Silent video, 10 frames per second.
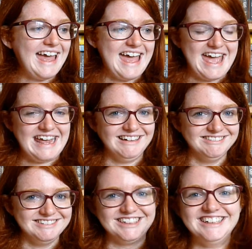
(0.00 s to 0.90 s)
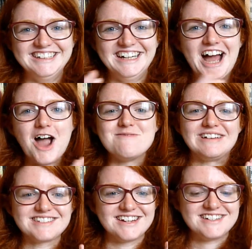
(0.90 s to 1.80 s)
hey, I'm
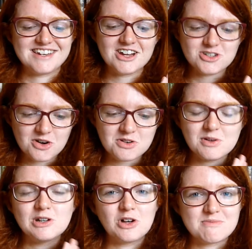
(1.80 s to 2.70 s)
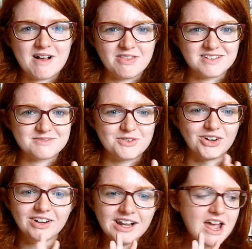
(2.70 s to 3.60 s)
excited. I don't know a lot about this
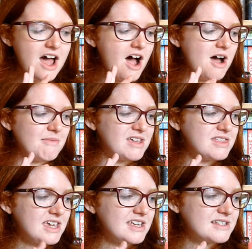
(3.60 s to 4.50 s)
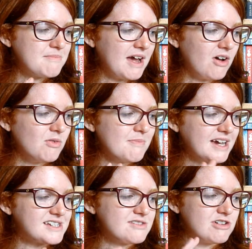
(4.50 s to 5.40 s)
one. Um, I think it's about
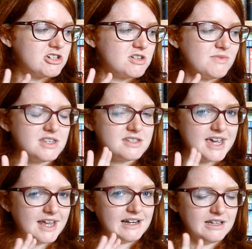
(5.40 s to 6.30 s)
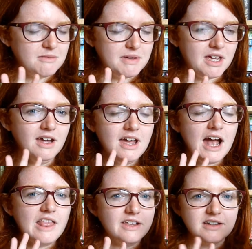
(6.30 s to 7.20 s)
Max's relationship with his dad a little bit,
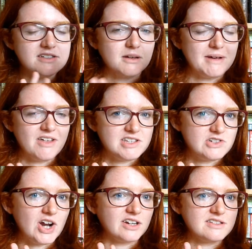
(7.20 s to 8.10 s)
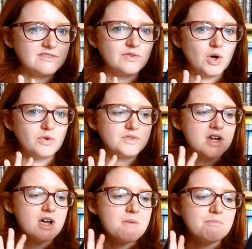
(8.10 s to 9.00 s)
and then somehow there's dragons involved.
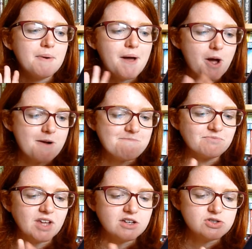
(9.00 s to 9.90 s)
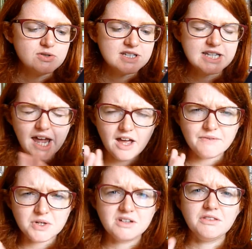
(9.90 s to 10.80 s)
But um, Susie Day I've
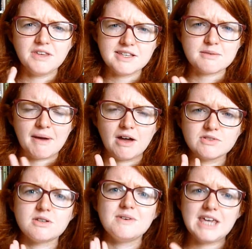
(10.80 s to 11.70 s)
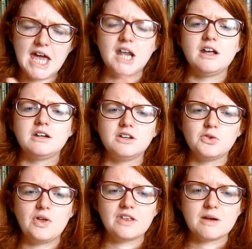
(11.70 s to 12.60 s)
heard good things about, so again, another
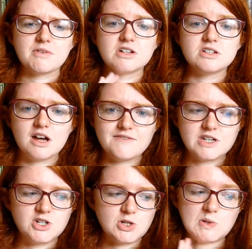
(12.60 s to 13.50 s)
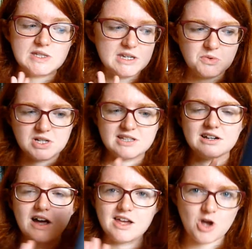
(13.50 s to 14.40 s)
one that I'm going to dive into, see what it's
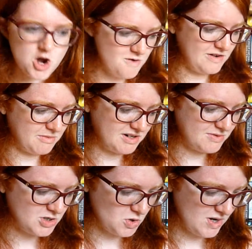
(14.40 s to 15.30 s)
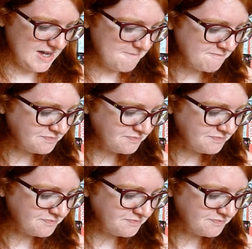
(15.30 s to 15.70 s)
like, hopefully I'm going to enjoy it.